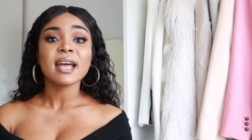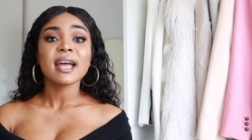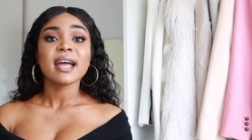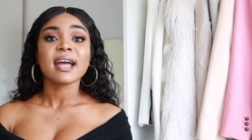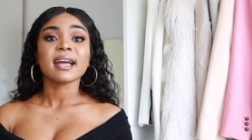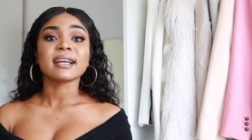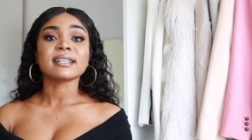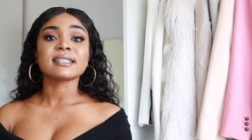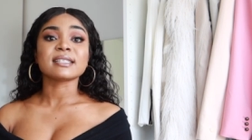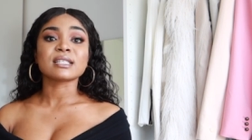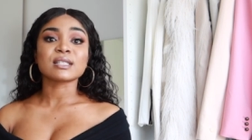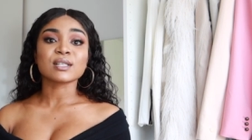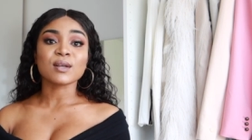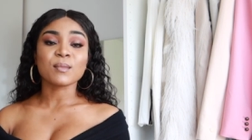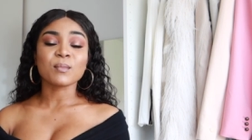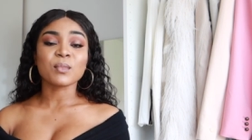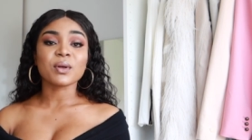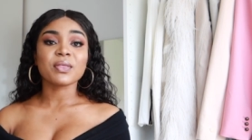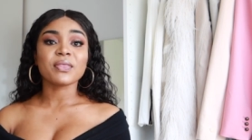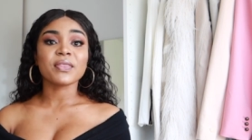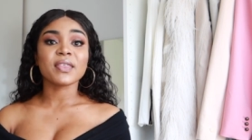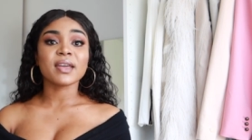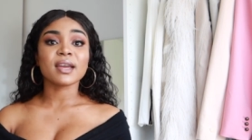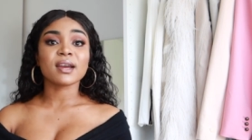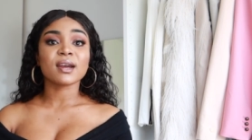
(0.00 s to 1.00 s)
and
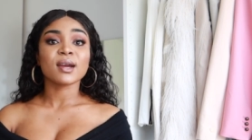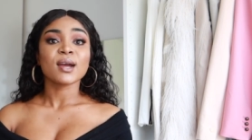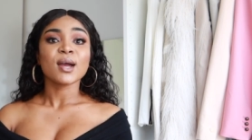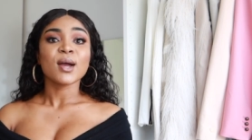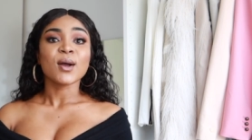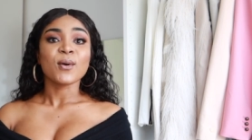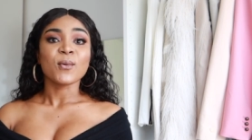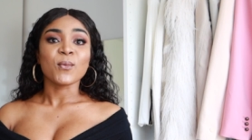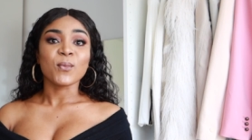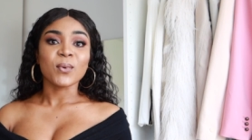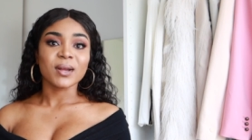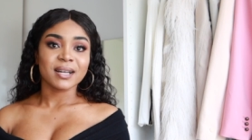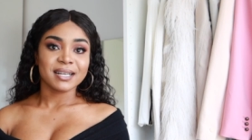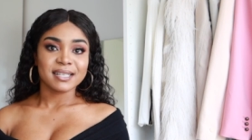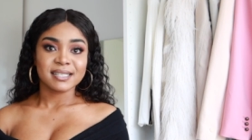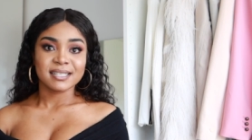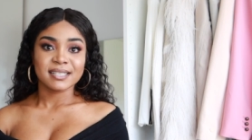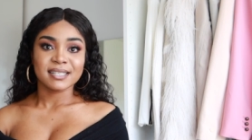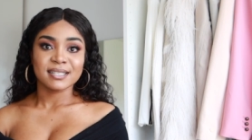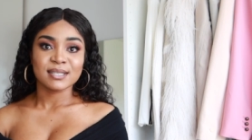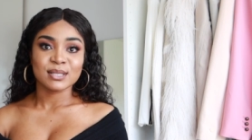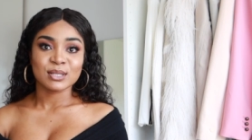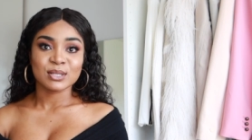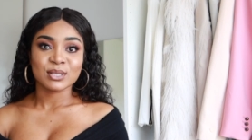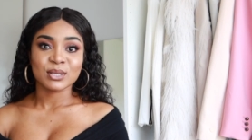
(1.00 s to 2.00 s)
someone there will
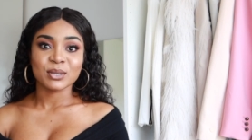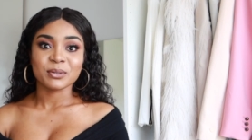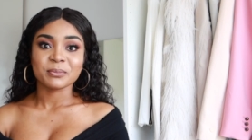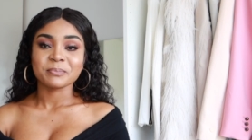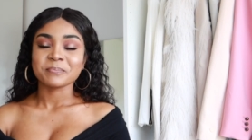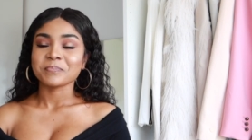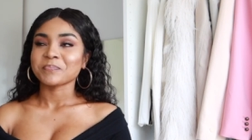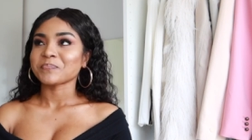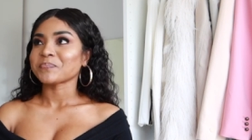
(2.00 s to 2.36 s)
assist you.